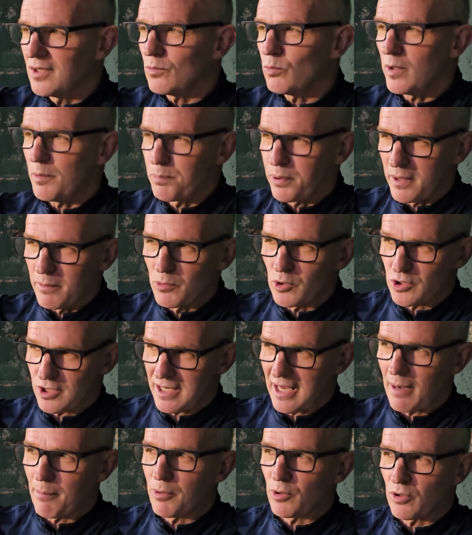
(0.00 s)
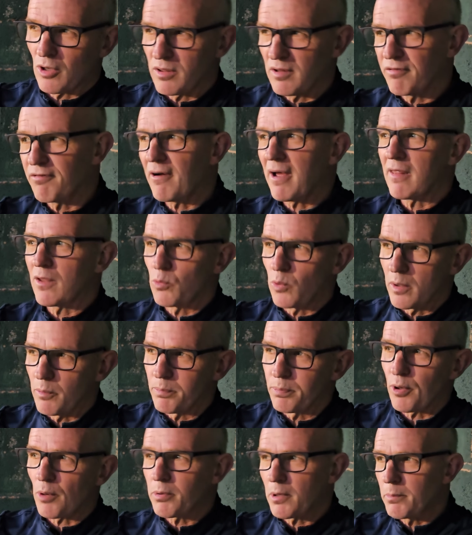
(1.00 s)
we pretty much gambled on the fact that we'd
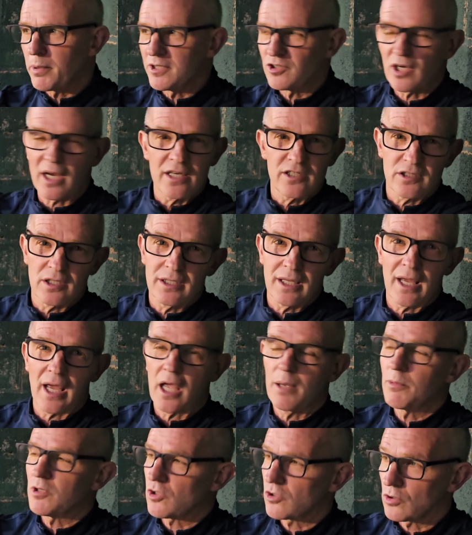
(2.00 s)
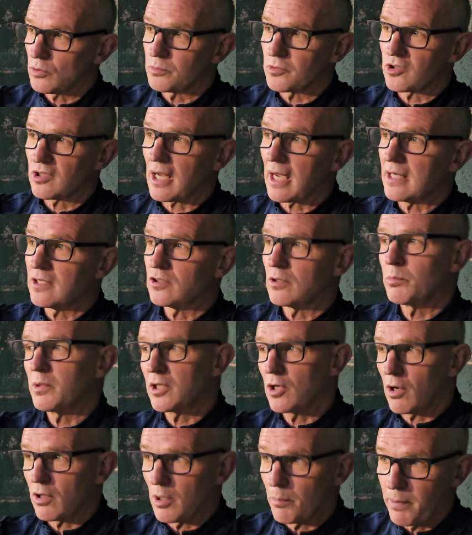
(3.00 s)
probably be chasing the game at some stage, and we'd
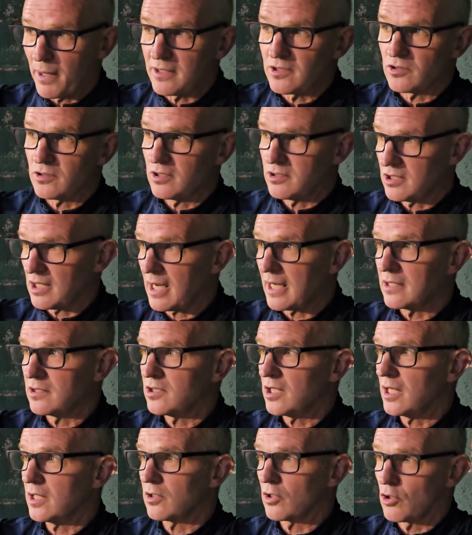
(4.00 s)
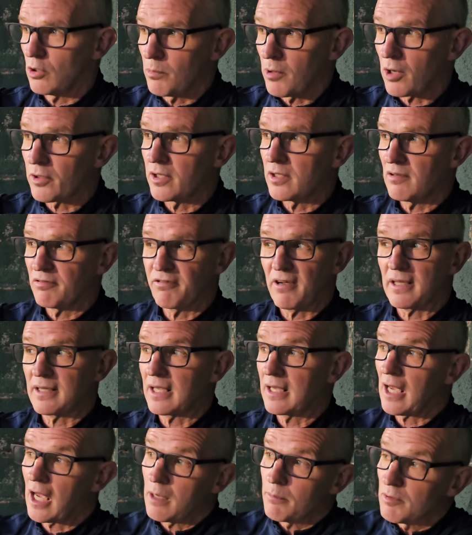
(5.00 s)
got the bench to change it and come on and affect the
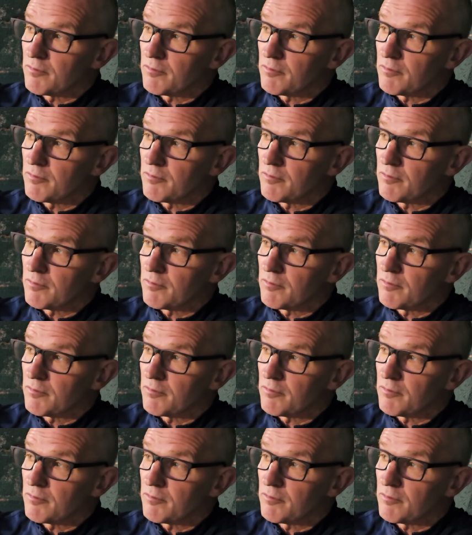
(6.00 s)
game.